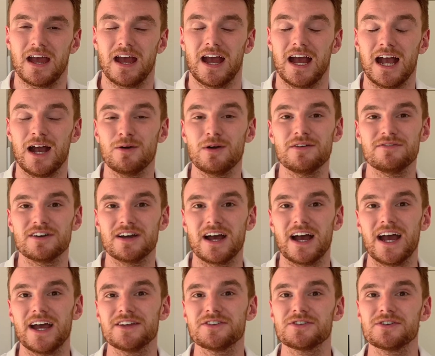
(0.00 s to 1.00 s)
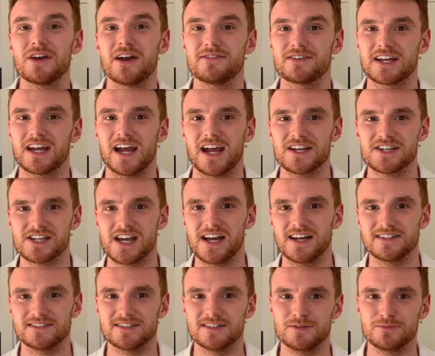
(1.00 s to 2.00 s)
However, I do have a cash
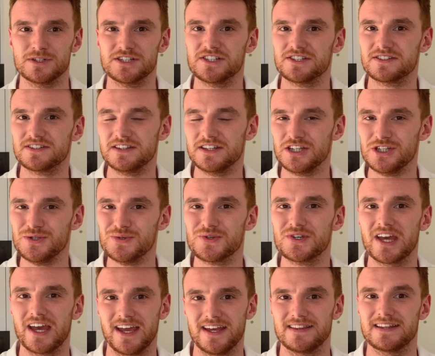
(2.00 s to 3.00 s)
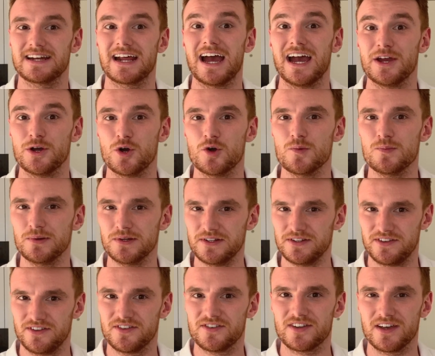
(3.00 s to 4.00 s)
ISA which is in the UK that I
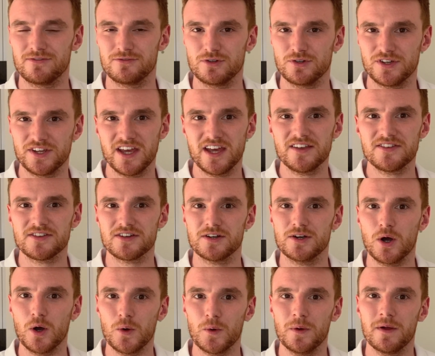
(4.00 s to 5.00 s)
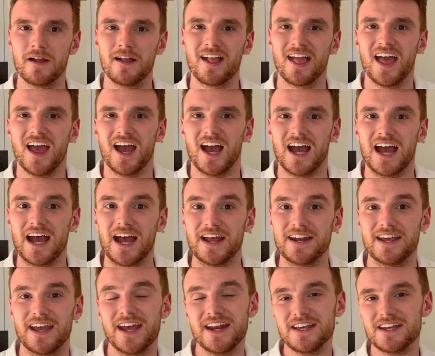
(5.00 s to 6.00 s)
opened several years ago,
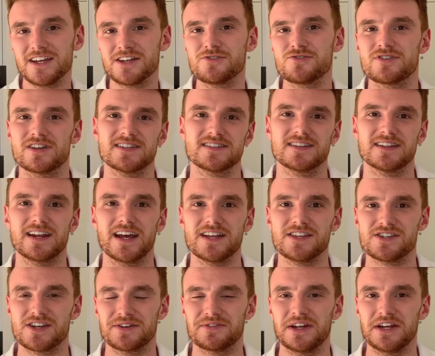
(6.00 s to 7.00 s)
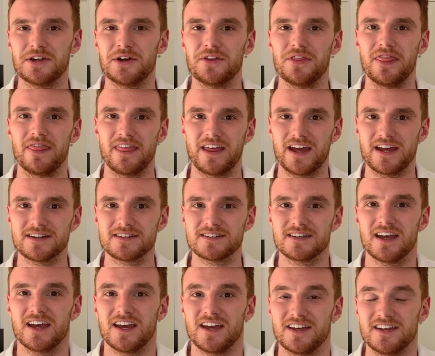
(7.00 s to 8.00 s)
and any interest that I generate on that
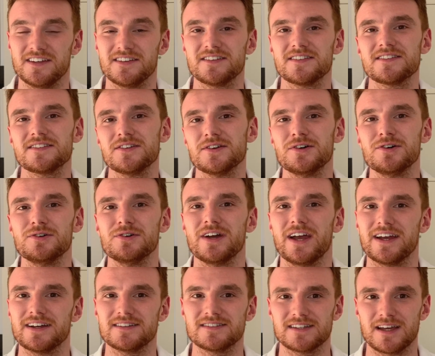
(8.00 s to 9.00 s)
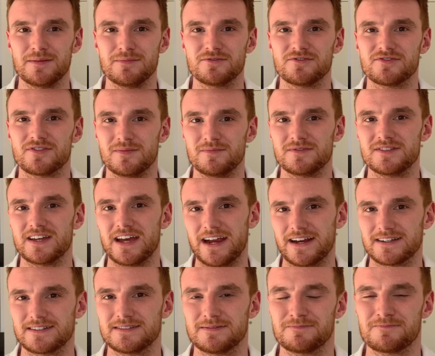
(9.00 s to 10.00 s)
is still exempt from
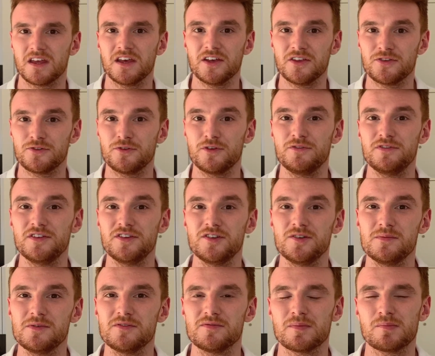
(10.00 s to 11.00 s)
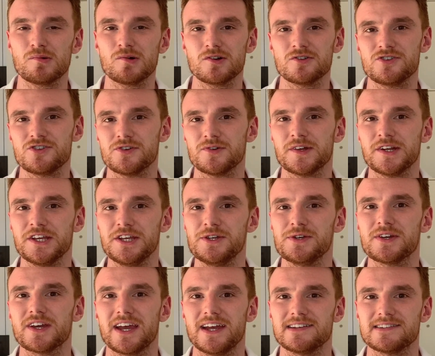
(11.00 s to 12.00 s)
tax. So if you do move abroad during a
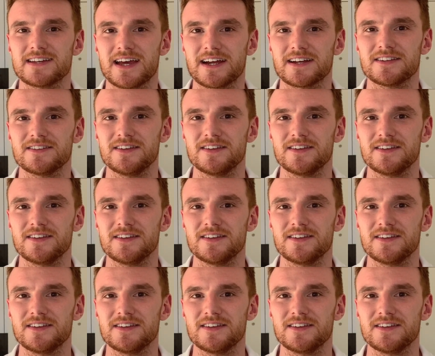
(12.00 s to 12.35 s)
UK tax